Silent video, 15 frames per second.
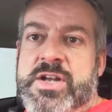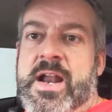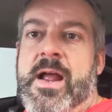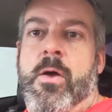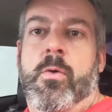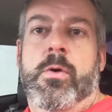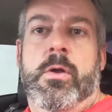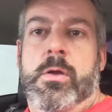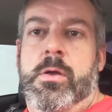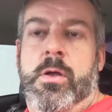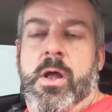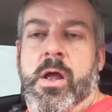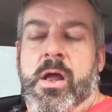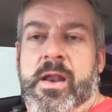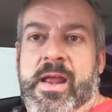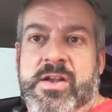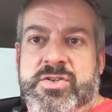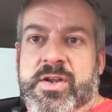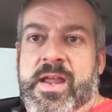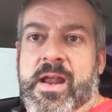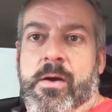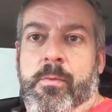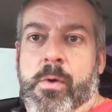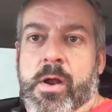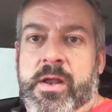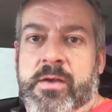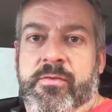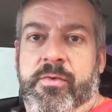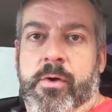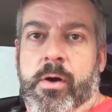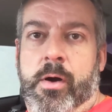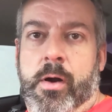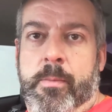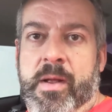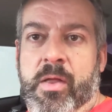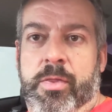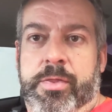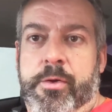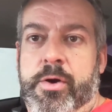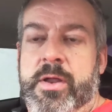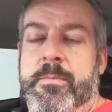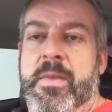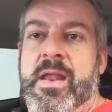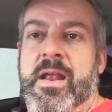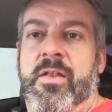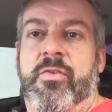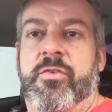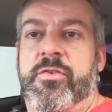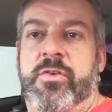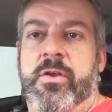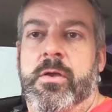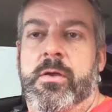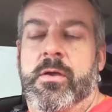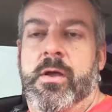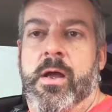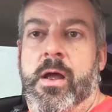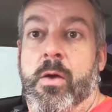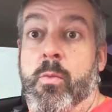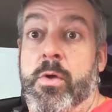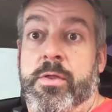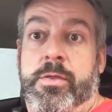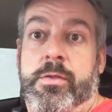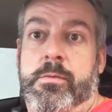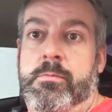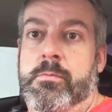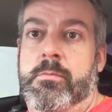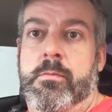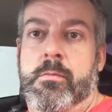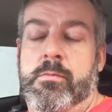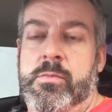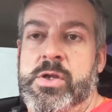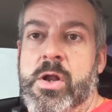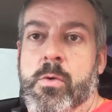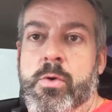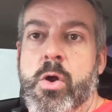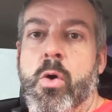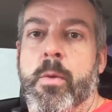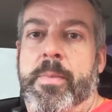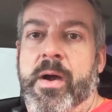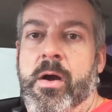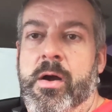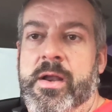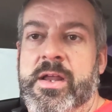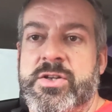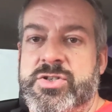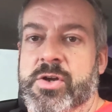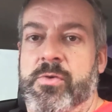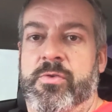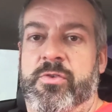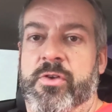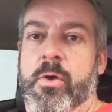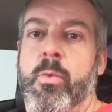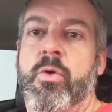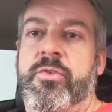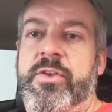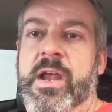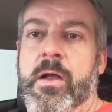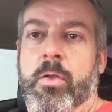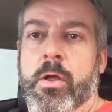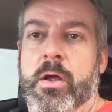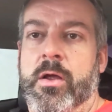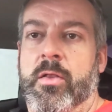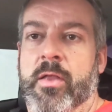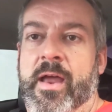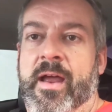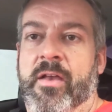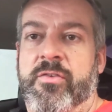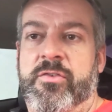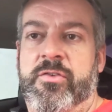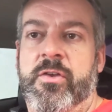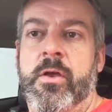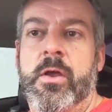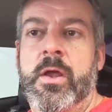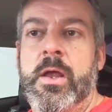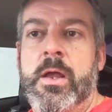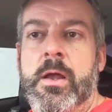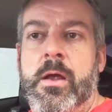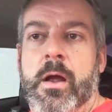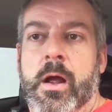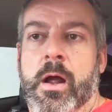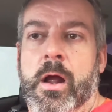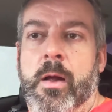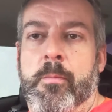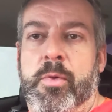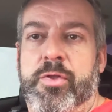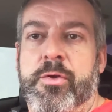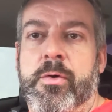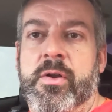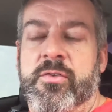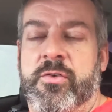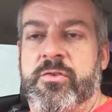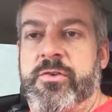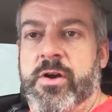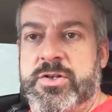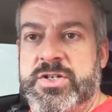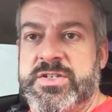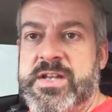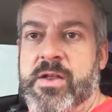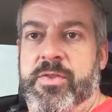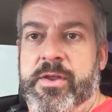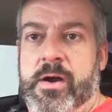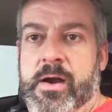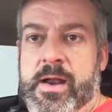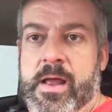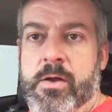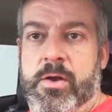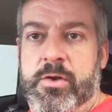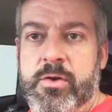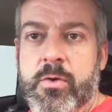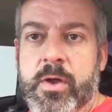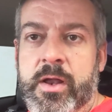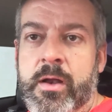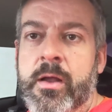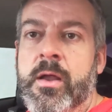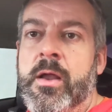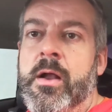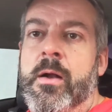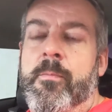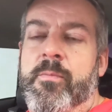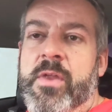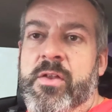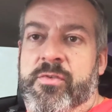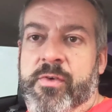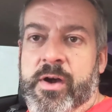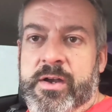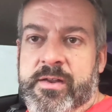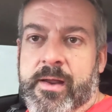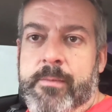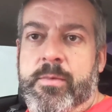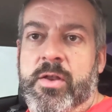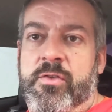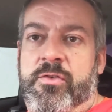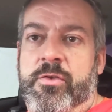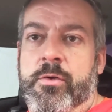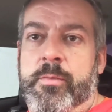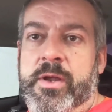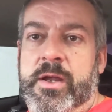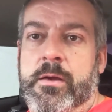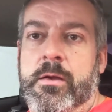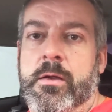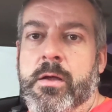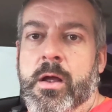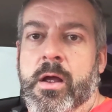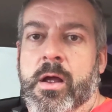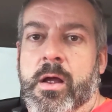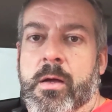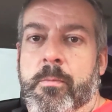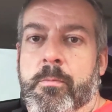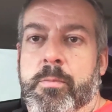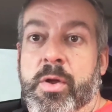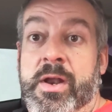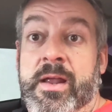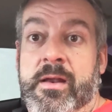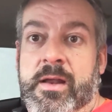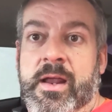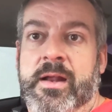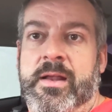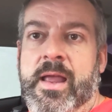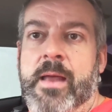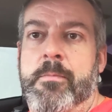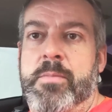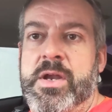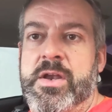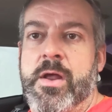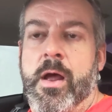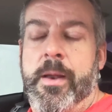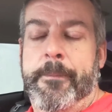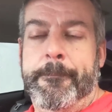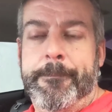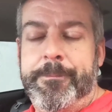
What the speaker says: out, and actually had it running for about 30 minutes with no apparent issues. So we'll see how long it lasts. But there is instructions out there on how to do it. It's very time consuming, but it can be done.